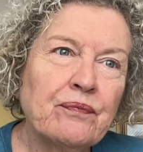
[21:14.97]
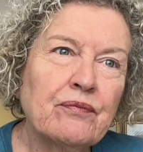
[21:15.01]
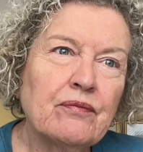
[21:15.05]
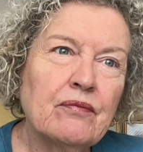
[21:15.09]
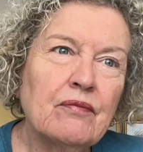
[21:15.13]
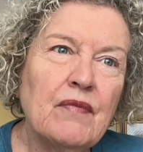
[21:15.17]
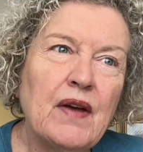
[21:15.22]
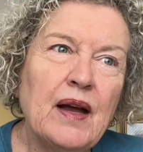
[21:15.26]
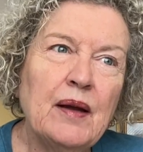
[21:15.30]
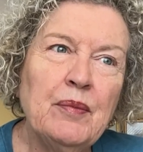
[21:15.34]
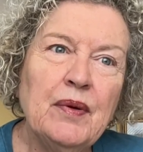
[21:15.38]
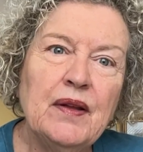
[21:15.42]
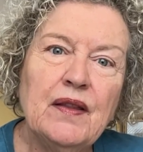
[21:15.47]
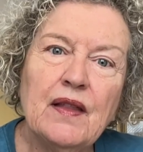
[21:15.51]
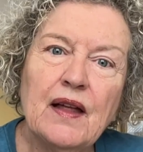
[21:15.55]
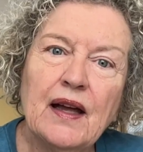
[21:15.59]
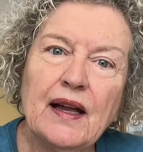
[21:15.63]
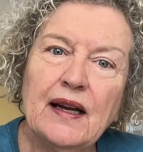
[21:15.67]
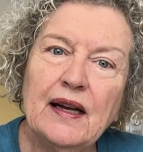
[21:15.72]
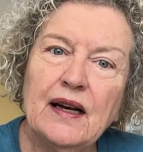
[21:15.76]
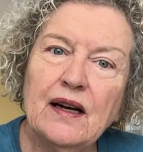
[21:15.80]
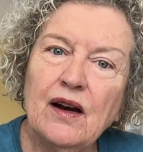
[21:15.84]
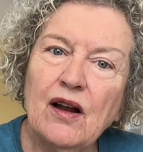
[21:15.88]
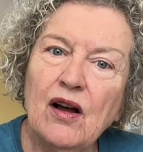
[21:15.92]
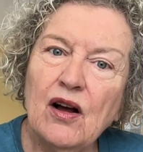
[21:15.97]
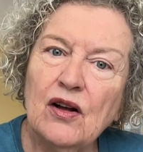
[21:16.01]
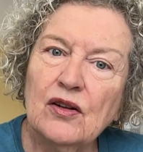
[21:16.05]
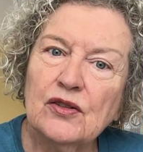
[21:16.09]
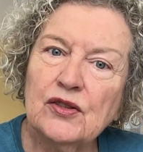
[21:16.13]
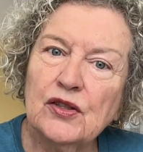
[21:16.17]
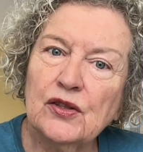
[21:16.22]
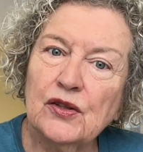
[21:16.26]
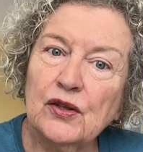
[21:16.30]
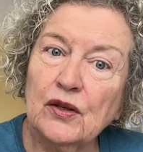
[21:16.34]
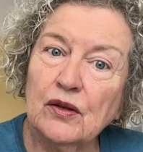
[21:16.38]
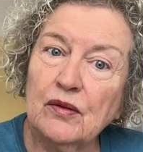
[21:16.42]
maybe they
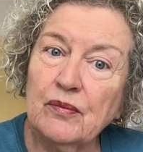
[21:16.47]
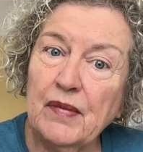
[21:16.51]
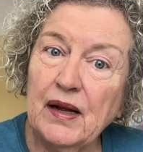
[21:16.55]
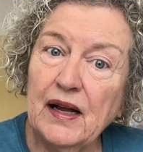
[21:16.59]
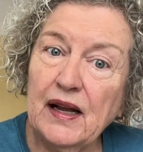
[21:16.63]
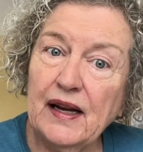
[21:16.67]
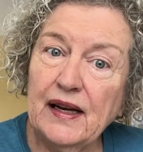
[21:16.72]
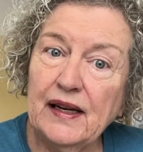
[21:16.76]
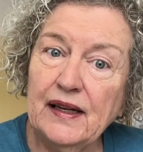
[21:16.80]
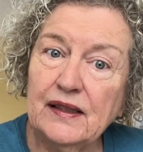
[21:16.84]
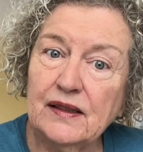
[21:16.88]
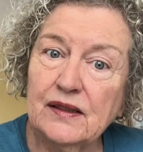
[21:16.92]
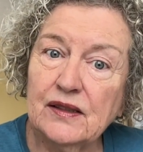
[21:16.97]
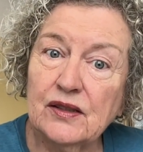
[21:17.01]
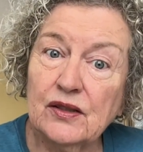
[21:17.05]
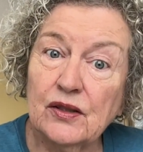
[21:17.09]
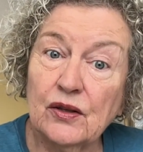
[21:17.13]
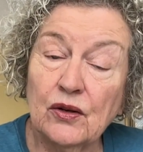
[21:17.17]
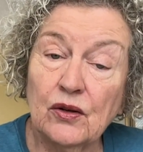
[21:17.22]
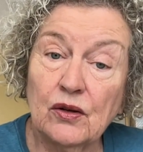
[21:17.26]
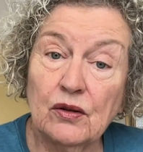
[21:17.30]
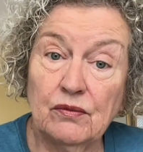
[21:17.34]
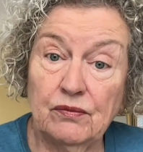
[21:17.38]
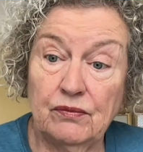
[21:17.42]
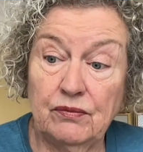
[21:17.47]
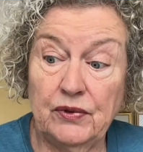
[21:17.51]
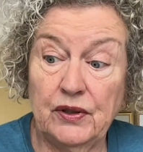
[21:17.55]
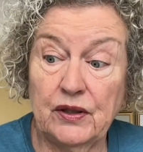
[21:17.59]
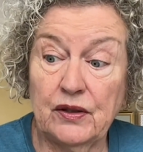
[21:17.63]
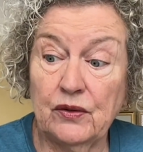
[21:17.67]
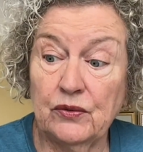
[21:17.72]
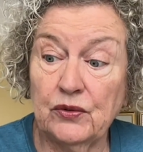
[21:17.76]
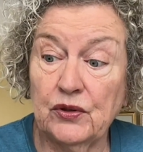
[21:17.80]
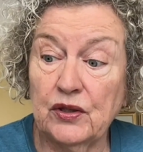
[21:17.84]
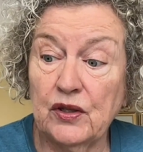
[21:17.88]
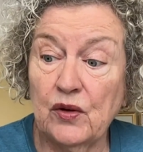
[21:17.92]
lost their mates or, you
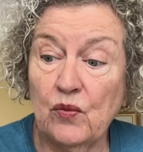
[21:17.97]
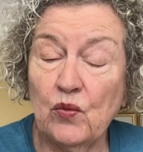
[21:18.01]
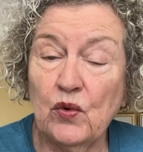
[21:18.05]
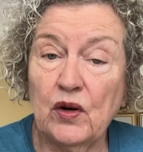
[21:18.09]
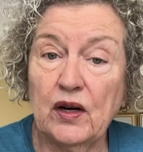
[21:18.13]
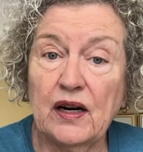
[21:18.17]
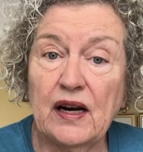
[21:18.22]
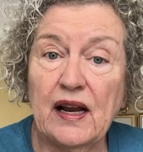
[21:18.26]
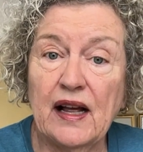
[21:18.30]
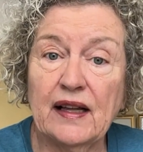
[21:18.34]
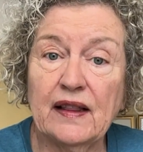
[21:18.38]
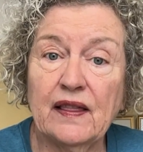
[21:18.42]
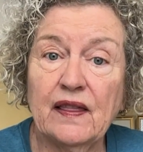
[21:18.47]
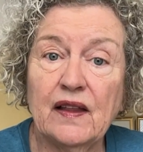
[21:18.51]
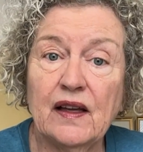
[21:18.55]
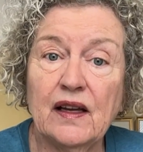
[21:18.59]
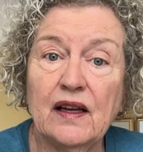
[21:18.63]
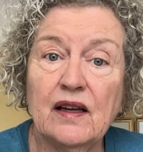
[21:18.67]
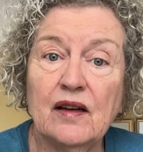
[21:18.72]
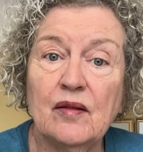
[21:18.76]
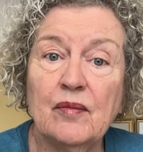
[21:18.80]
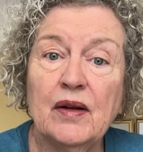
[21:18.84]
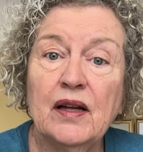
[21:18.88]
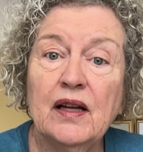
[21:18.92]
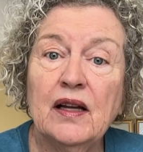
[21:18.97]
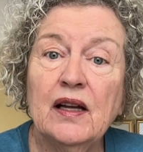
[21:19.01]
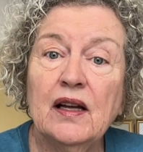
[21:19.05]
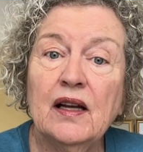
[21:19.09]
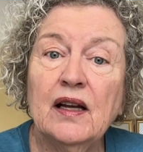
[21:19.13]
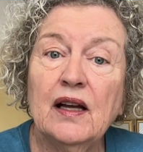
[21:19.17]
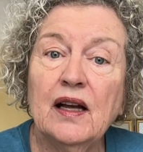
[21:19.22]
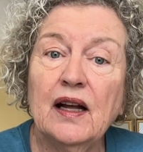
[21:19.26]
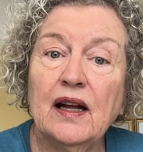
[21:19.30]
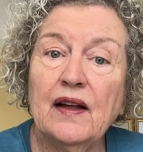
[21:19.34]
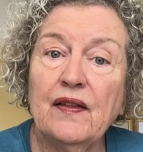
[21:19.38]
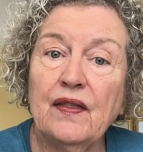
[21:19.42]
know, someone like them,
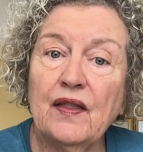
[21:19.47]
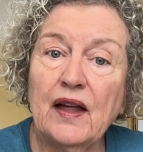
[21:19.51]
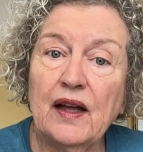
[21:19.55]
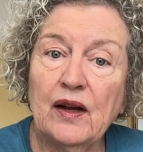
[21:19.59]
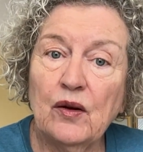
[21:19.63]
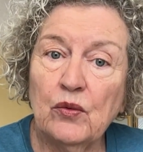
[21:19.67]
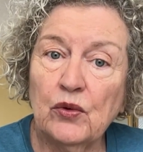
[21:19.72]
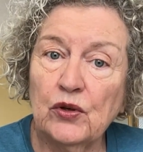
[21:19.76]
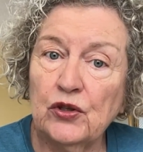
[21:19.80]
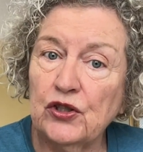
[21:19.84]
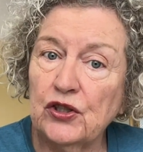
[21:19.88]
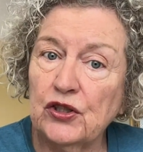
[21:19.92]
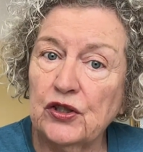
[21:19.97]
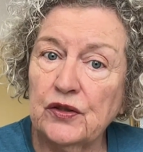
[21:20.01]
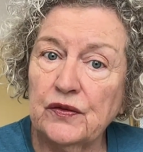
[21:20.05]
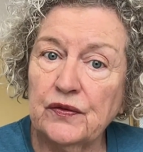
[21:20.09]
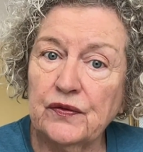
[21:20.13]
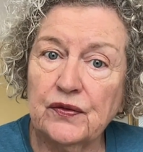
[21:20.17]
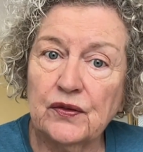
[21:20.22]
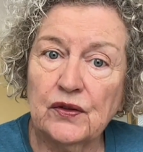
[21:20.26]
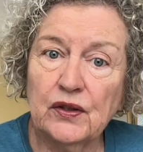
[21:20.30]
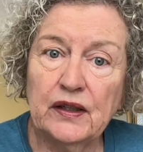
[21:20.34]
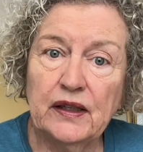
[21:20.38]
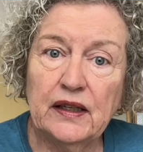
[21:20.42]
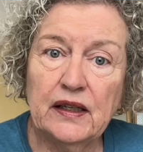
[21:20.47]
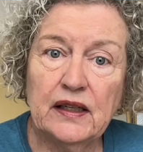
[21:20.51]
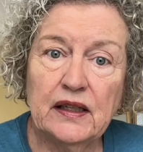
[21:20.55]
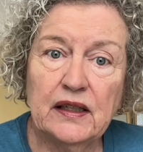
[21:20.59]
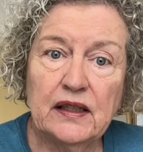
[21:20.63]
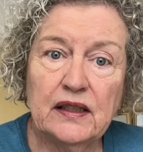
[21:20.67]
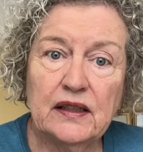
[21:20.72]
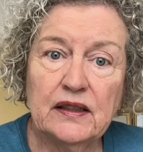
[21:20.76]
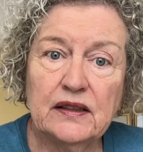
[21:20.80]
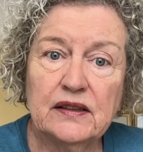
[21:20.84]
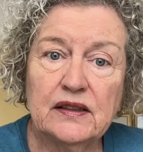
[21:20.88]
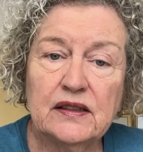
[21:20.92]
and they were just
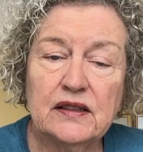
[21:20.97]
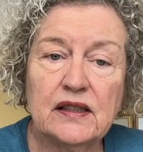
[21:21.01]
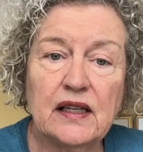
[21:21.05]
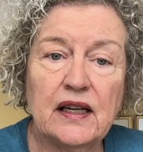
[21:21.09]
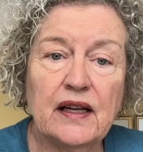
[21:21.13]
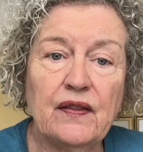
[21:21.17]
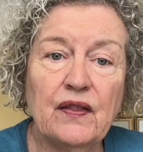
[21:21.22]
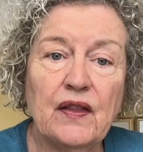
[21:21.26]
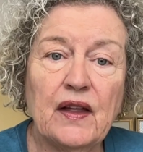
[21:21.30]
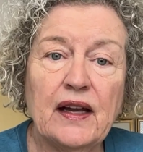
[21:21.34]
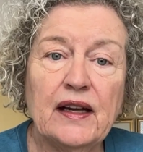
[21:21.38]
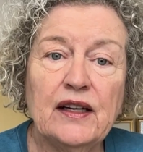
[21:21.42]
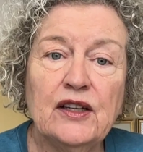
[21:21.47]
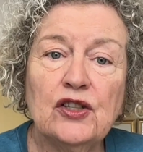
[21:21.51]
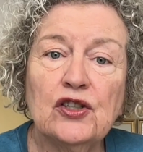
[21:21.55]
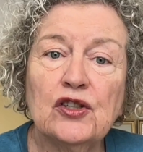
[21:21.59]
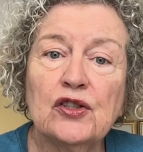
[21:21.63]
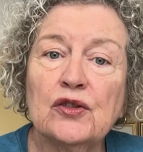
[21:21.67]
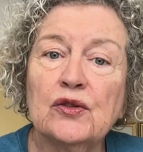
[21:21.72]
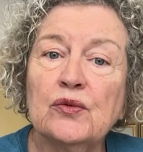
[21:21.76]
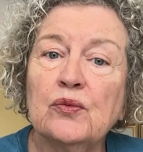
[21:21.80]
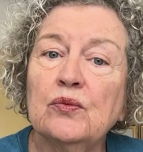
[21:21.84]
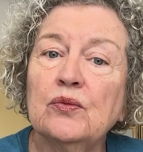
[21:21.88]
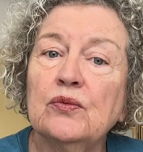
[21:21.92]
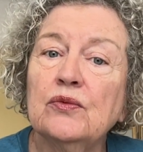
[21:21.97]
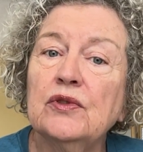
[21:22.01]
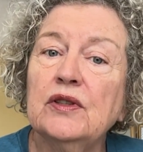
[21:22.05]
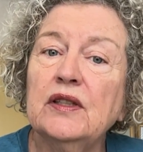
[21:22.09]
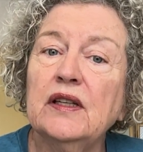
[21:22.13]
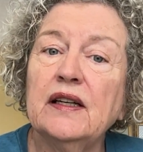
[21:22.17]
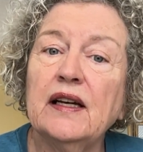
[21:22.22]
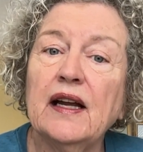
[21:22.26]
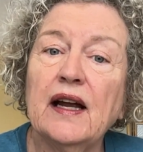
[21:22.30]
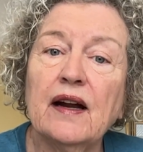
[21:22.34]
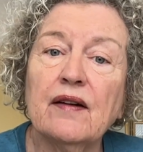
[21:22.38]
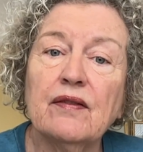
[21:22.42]
friends and they just
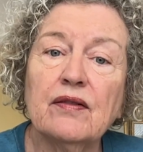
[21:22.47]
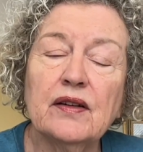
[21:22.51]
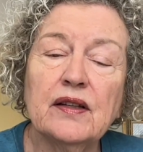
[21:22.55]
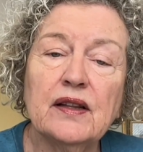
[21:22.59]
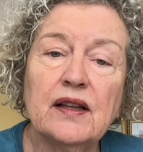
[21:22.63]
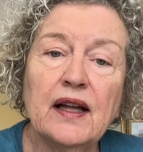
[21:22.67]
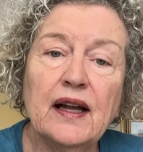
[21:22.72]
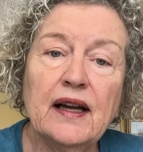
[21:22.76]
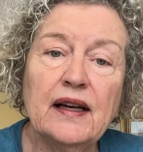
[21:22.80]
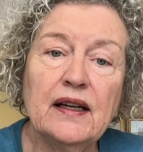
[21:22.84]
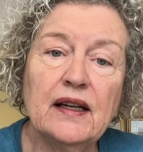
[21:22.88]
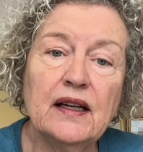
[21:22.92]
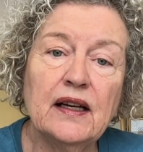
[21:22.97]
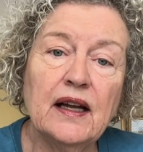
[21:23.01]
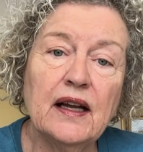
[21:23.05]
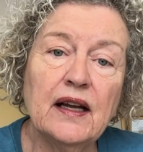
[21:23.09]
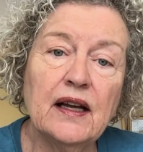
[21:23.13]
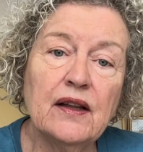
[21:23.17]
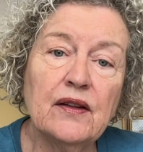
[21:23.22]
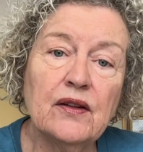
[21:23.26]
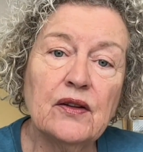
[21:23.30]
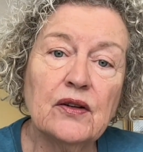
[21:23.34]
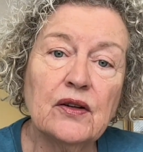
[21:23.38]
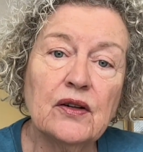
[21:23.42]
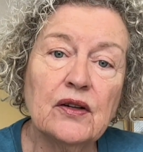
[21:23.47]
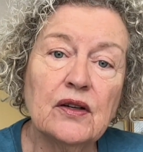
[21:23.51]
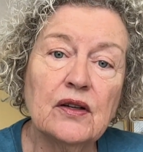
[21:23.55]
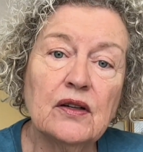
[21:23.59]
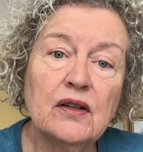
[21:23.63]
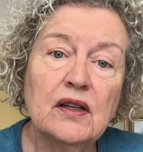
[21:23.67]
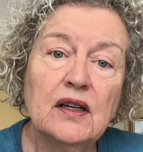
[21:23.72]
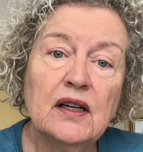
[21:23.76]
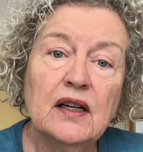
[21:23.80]
did everything together,